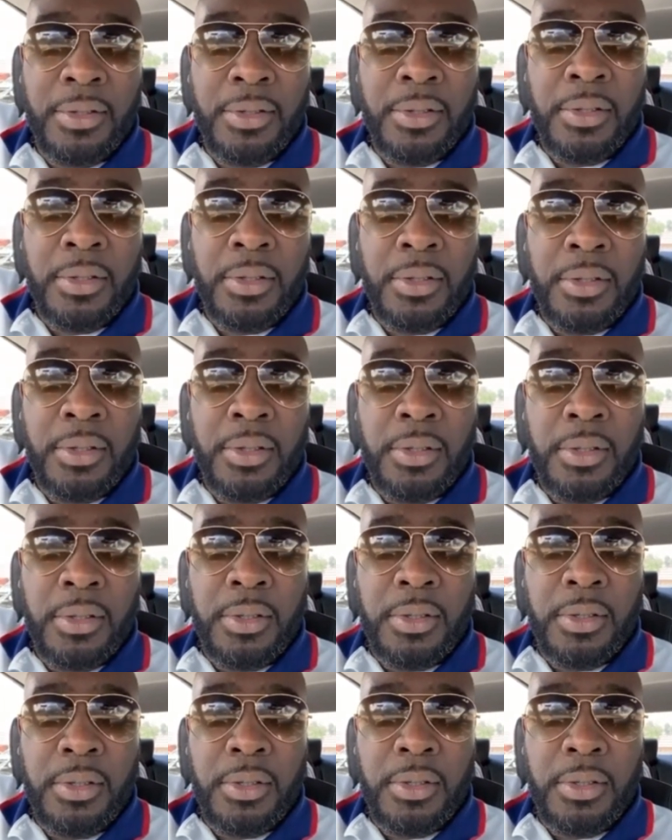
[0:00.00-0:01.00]

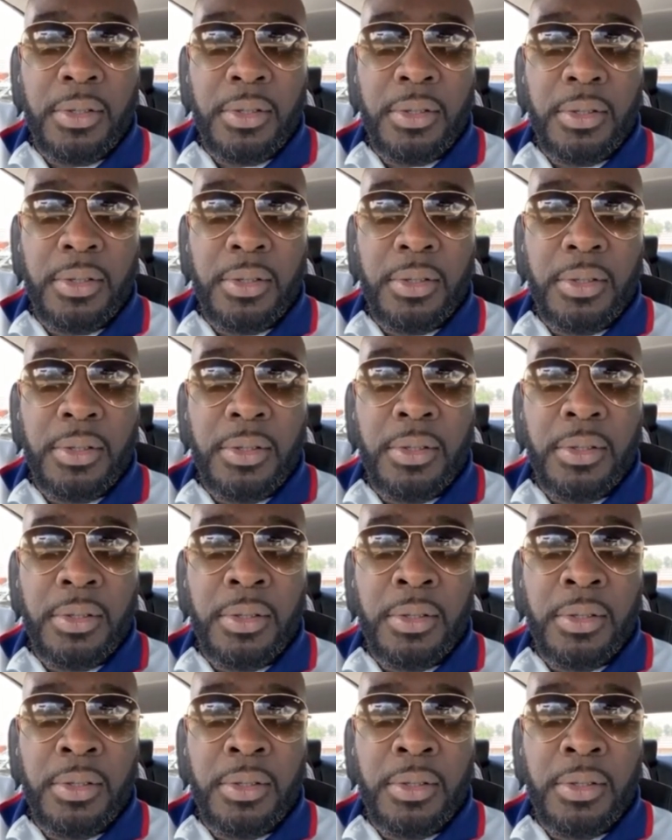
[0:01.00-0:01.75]
Nothing is said.